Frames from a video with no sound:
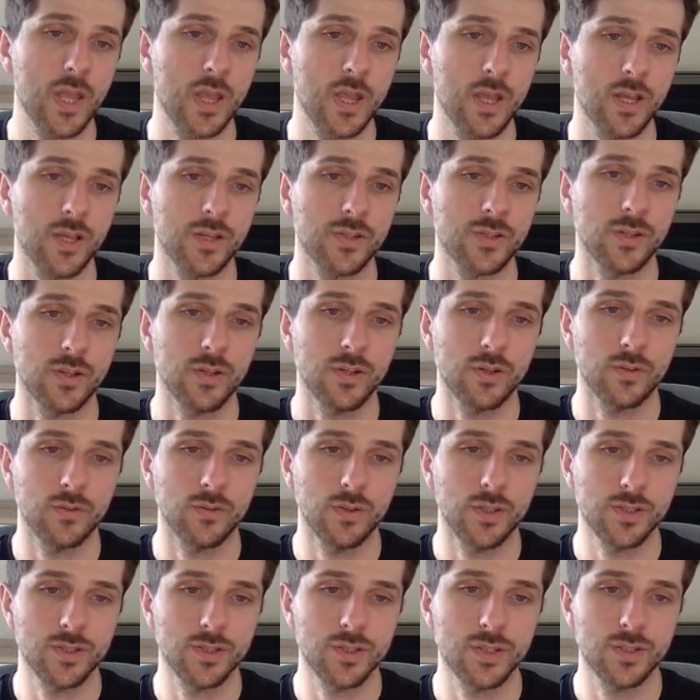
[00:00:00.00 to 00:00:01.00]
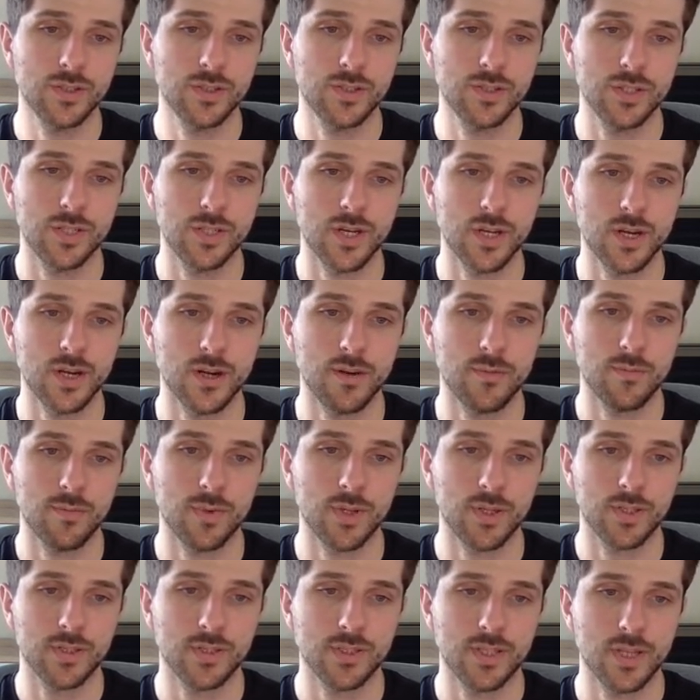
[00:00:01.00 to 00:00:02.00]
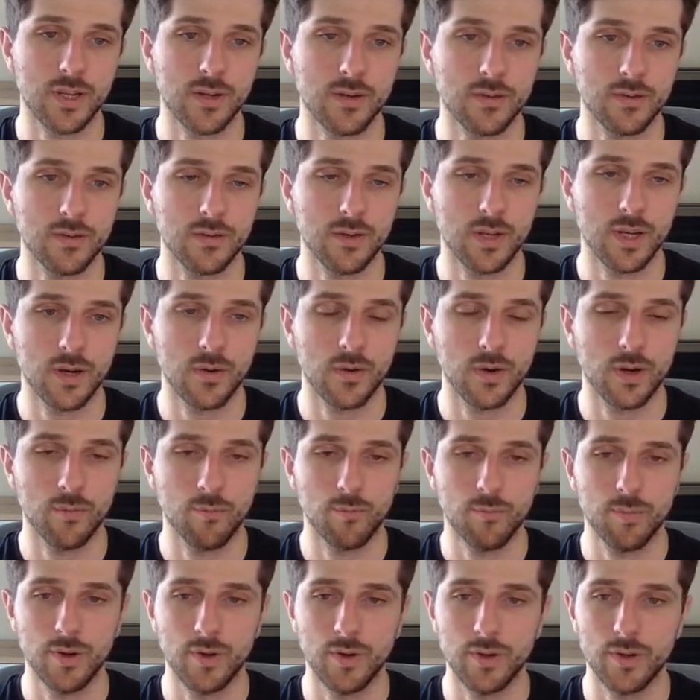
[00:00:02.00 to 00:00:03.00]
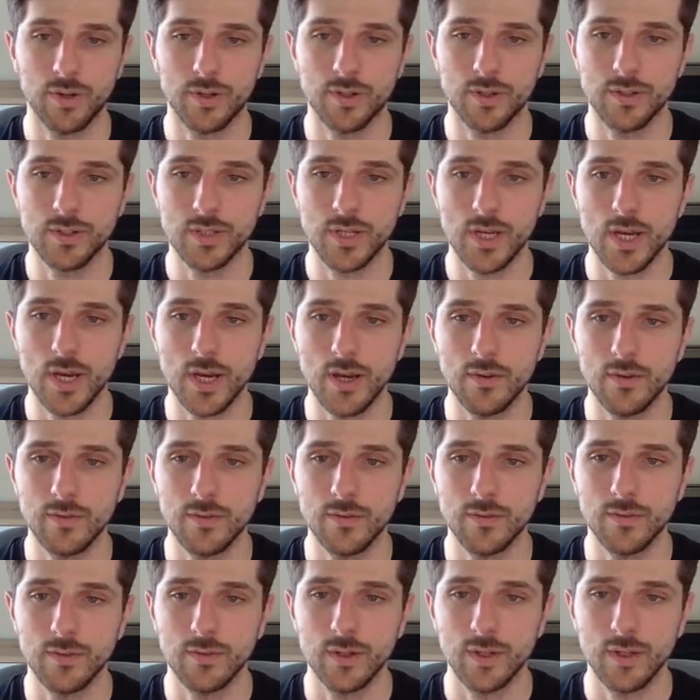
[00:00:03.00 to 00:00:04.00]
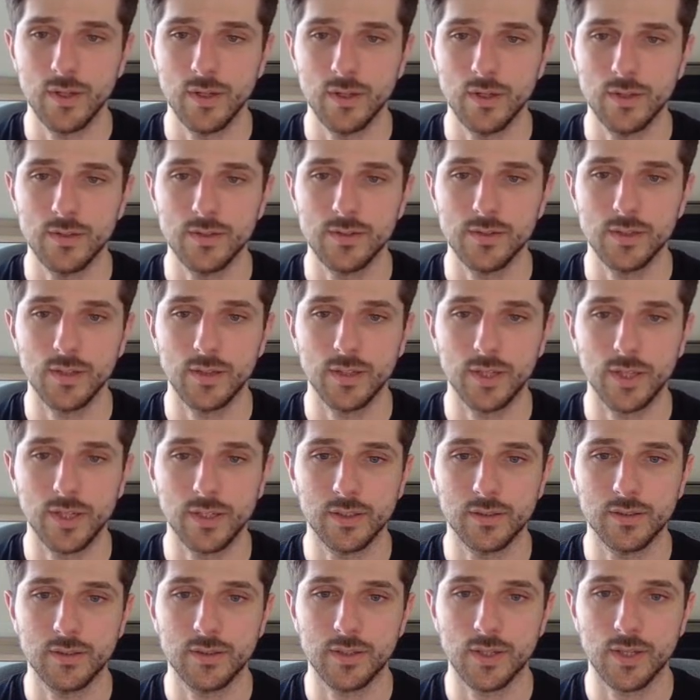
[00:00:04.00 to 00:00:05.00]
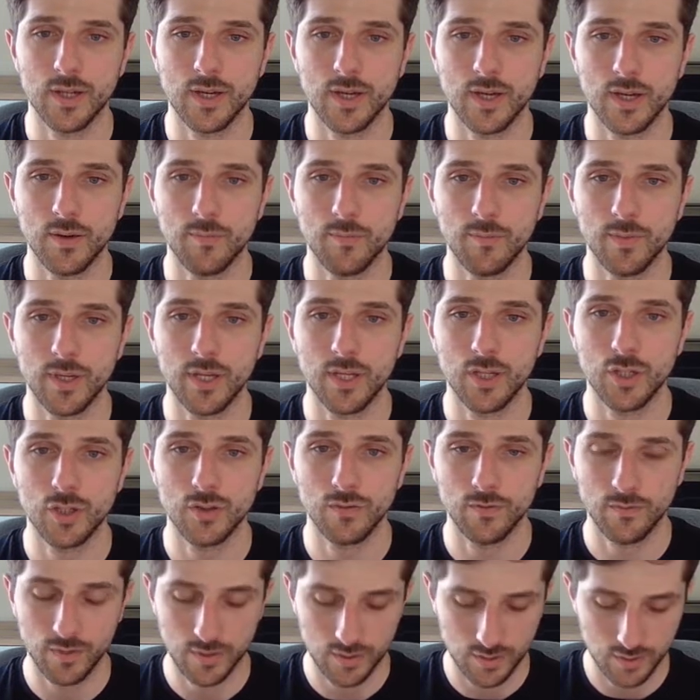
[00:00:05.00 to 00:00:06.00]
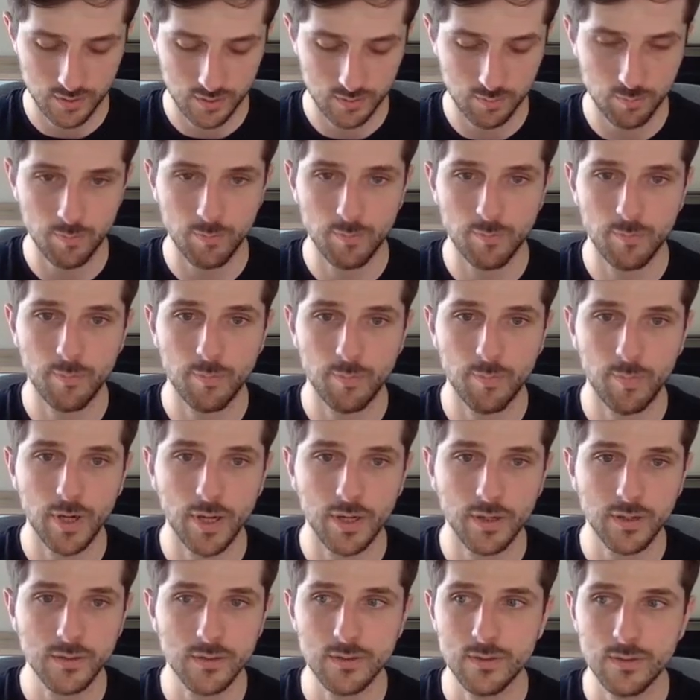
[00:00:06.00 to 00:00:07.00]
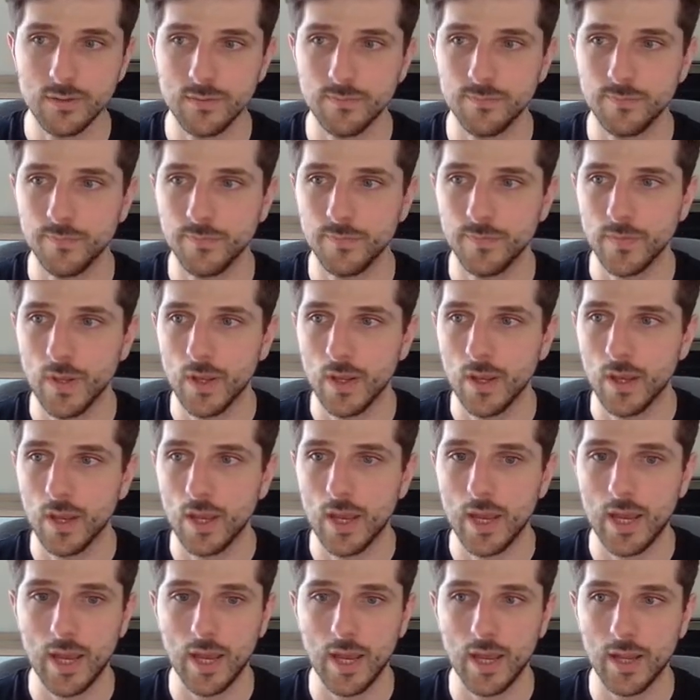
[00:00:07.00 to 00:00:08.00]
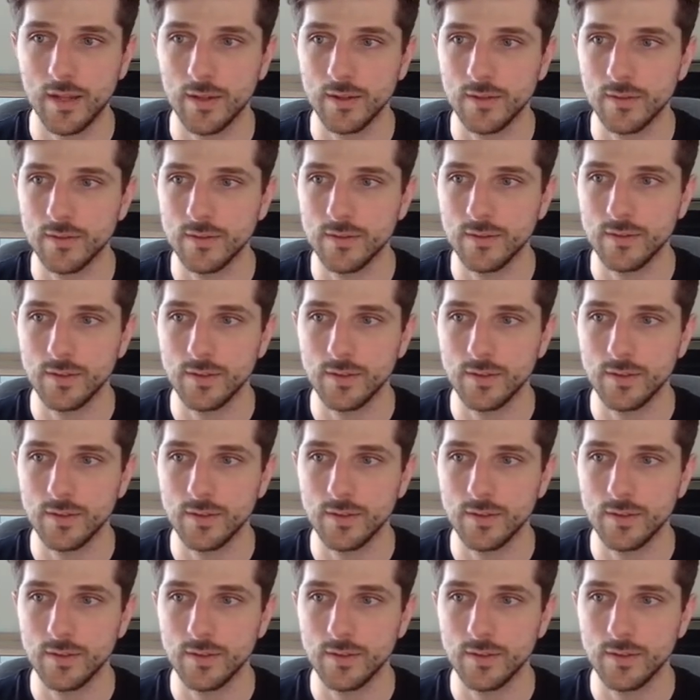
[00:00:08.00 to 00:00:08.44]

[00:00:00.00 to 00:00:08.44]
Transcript: So let's just extend our component down, select each of these buttons and